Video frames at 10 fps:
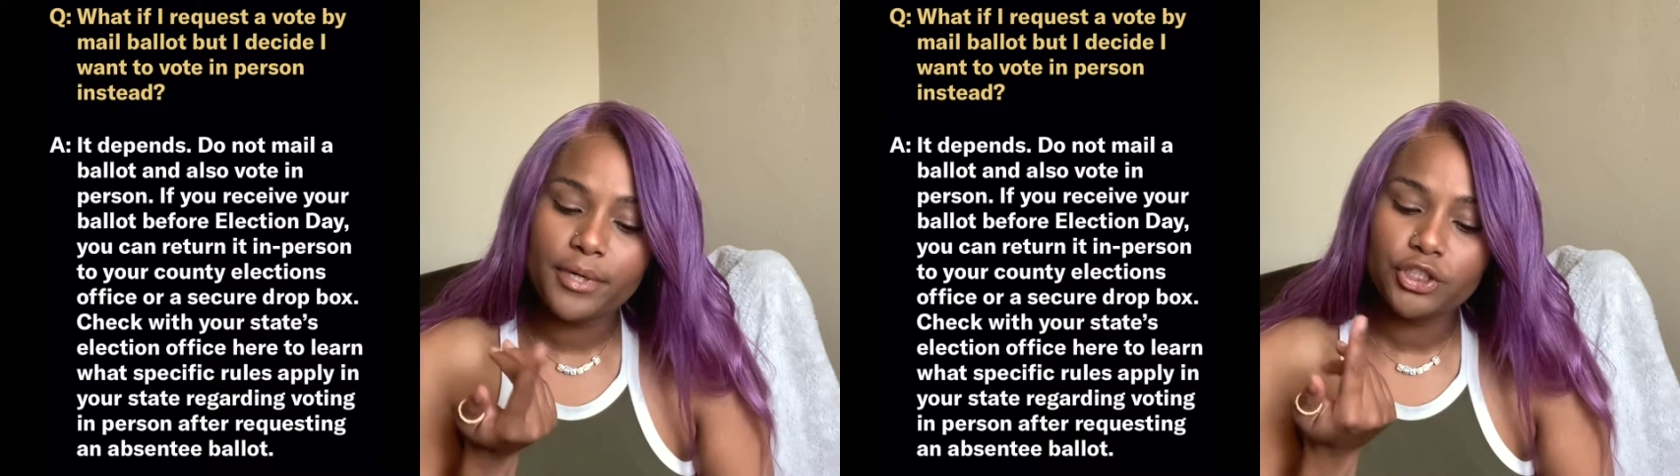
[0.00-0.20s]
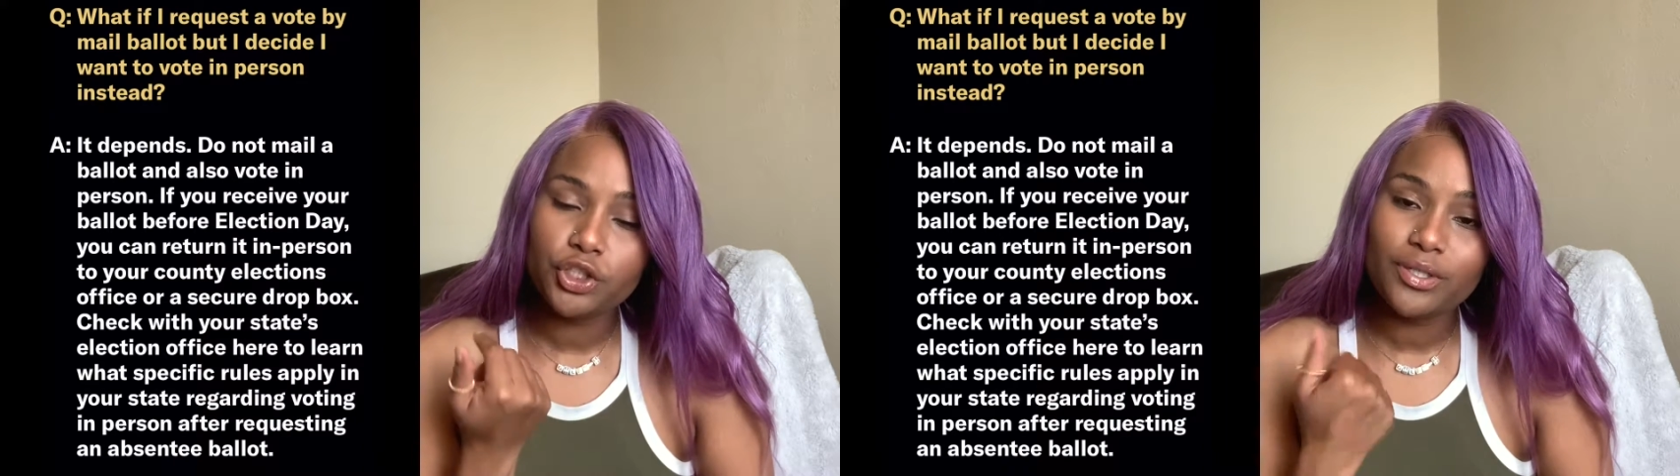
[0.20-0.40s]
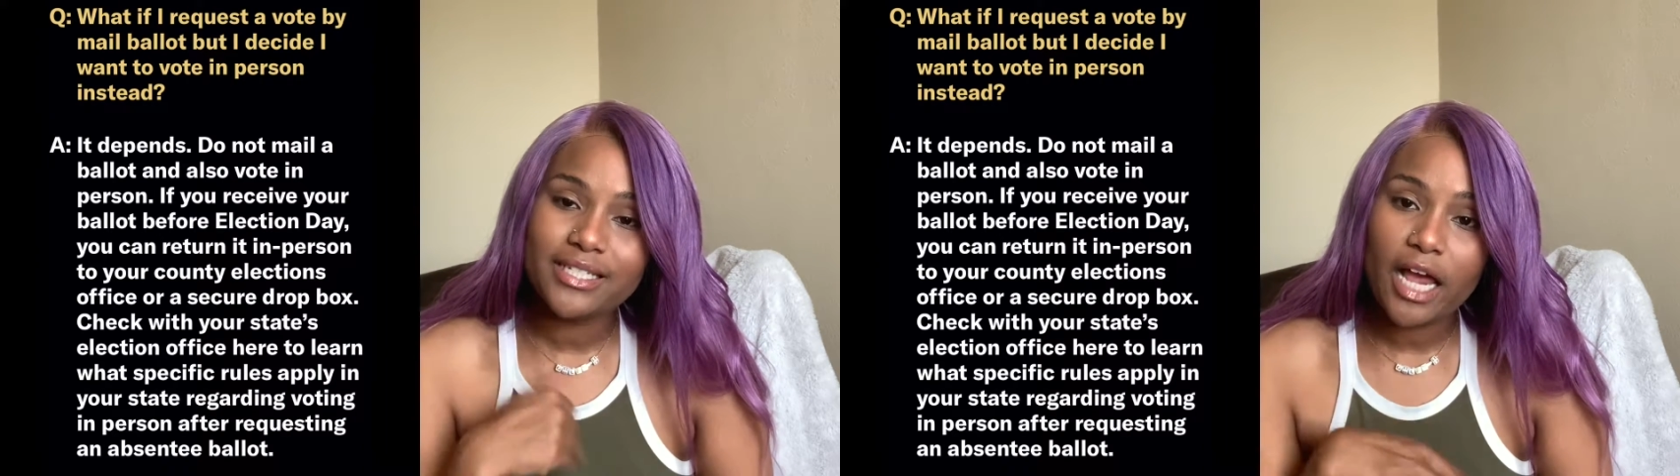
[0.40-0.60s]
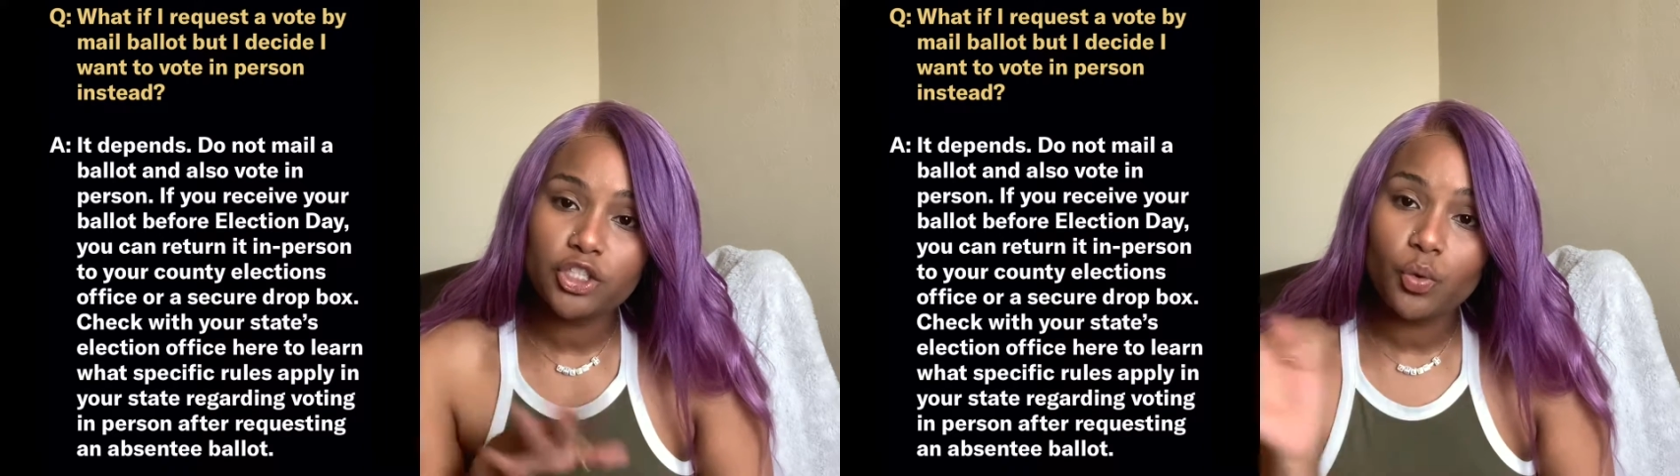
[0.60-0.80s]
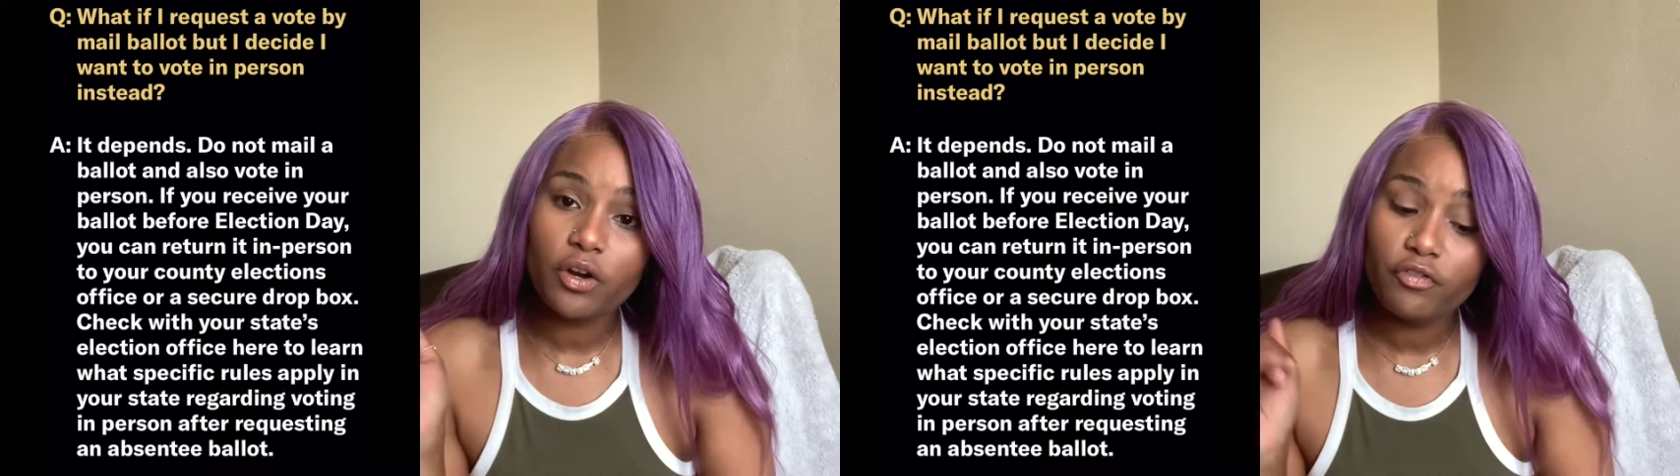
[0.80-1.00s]
but you decide
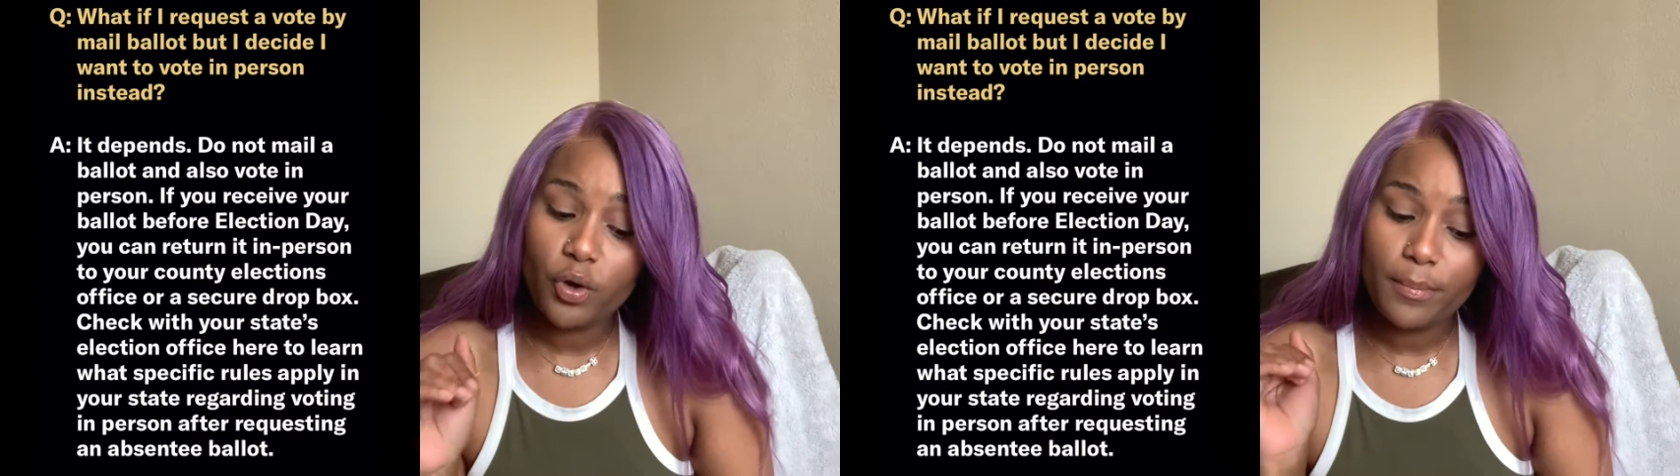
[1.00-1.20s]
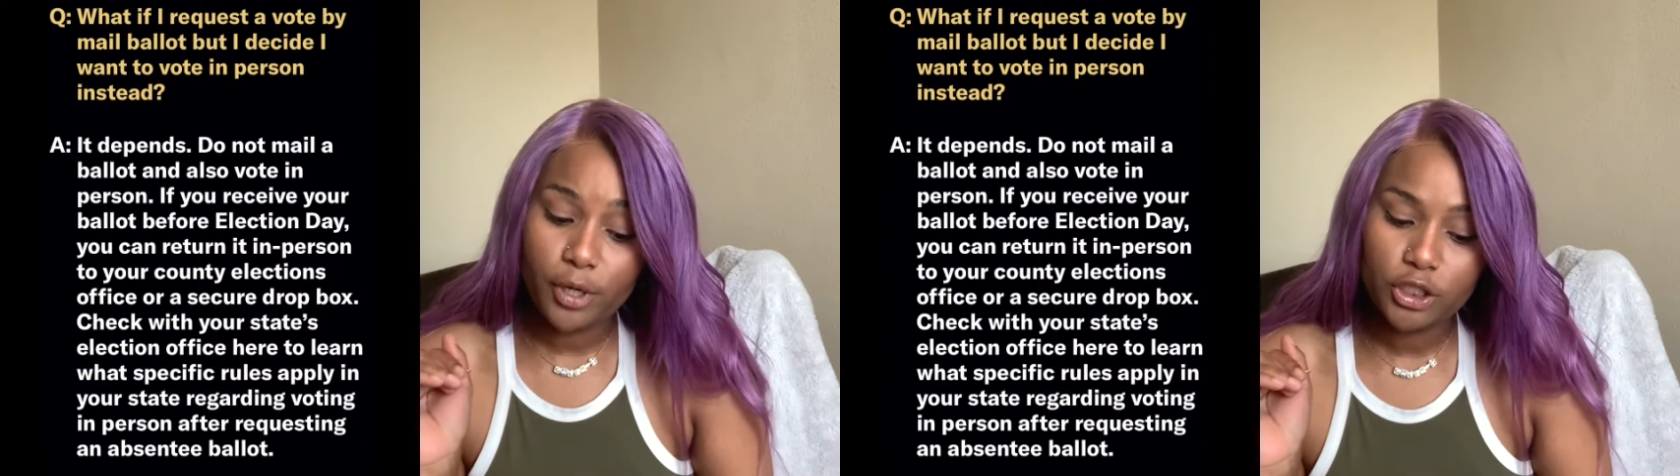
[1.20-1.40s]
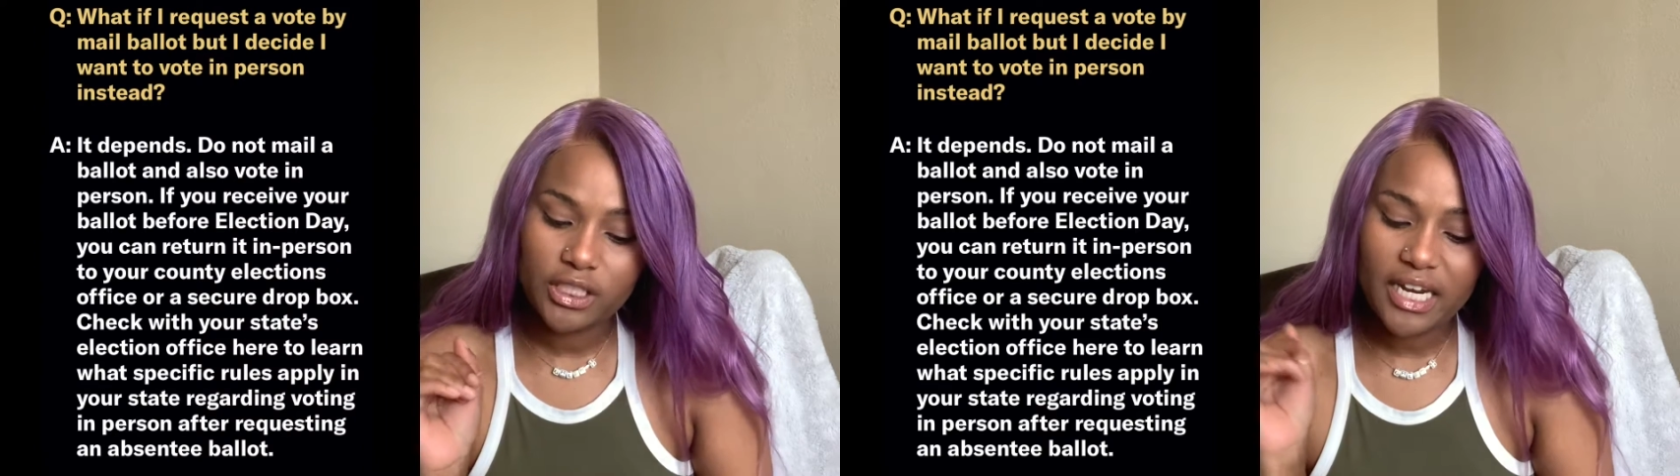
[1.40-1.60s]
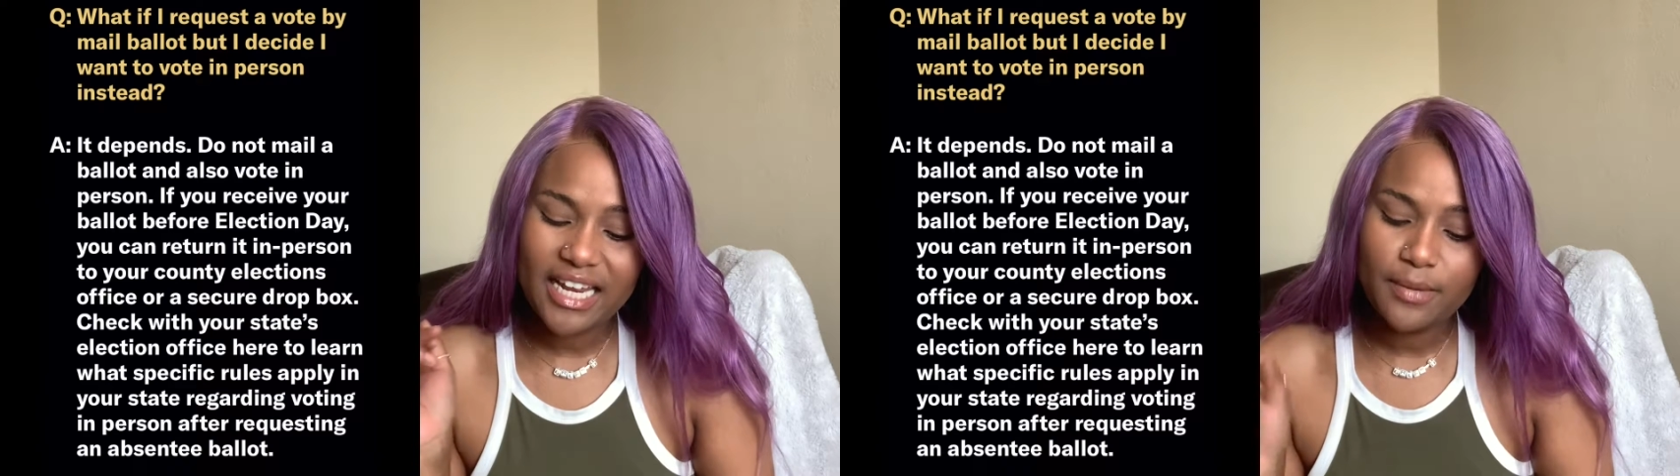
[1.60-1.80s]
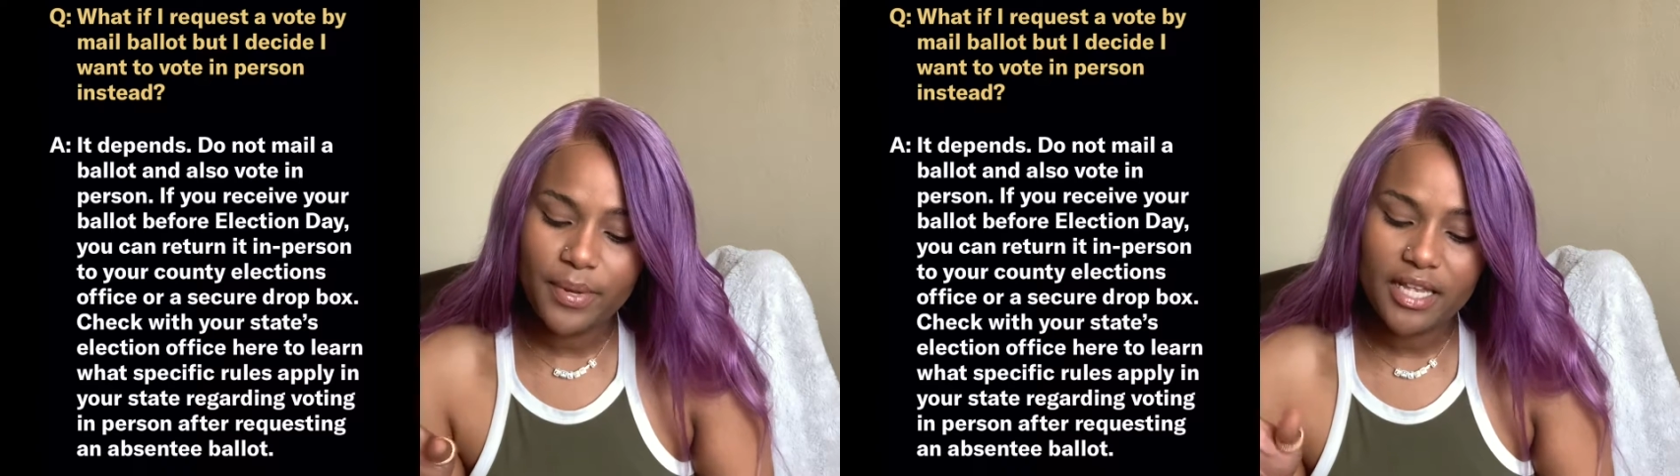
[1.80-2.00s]
you want to vote in person?
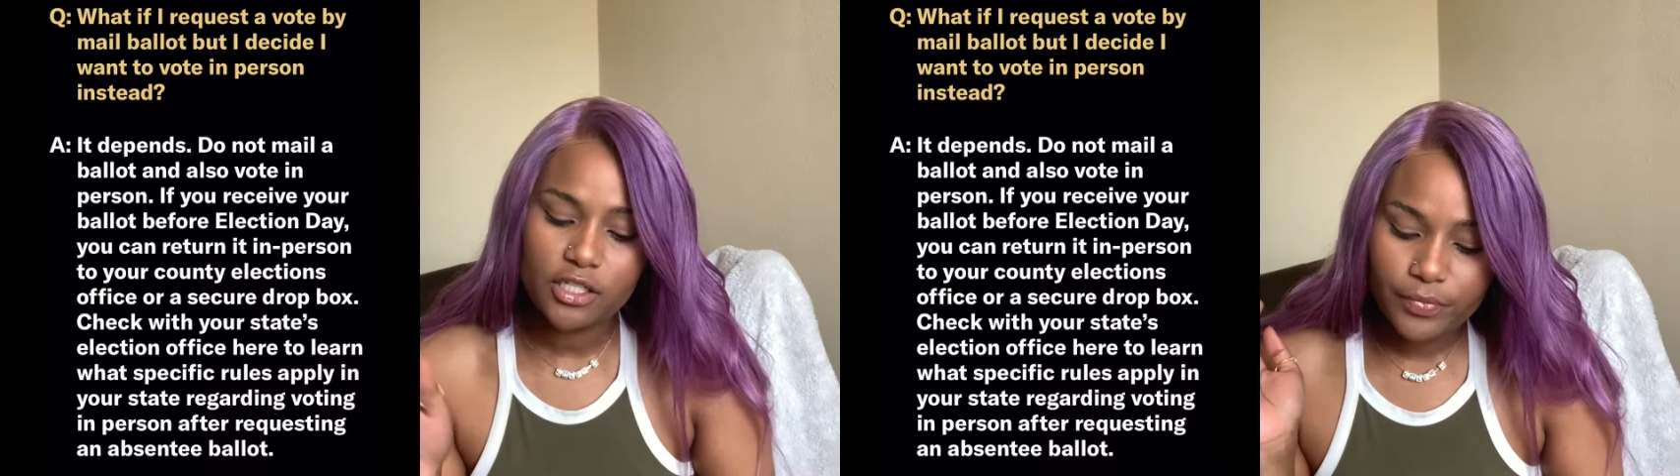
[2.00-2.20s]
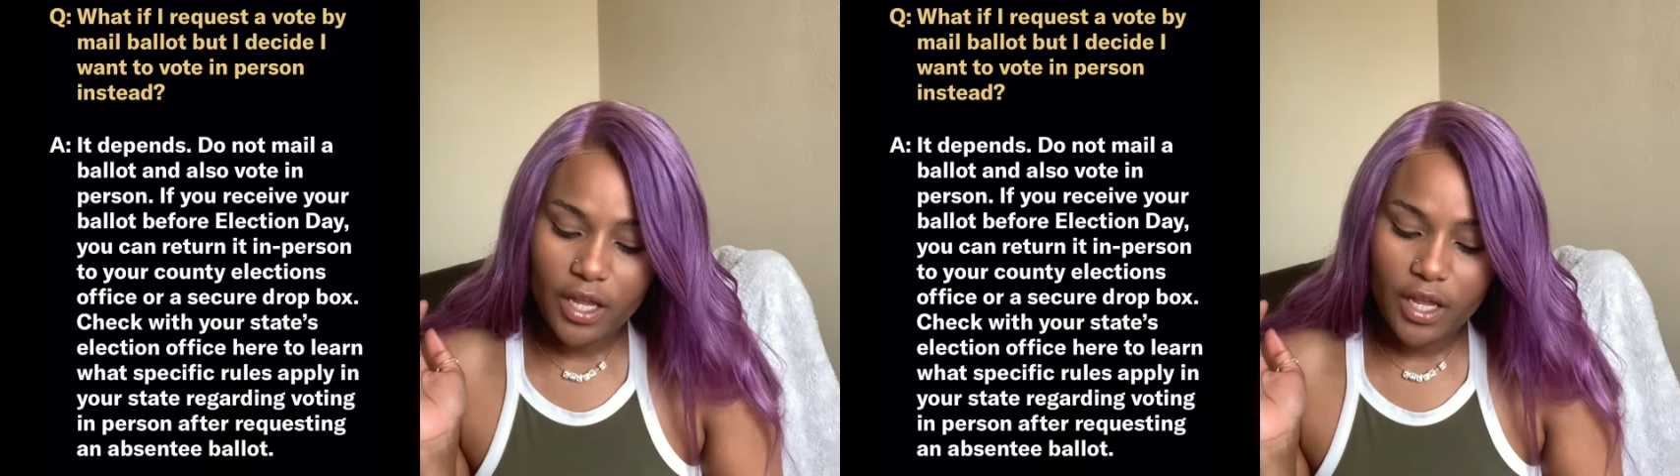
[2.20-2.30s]
It depends.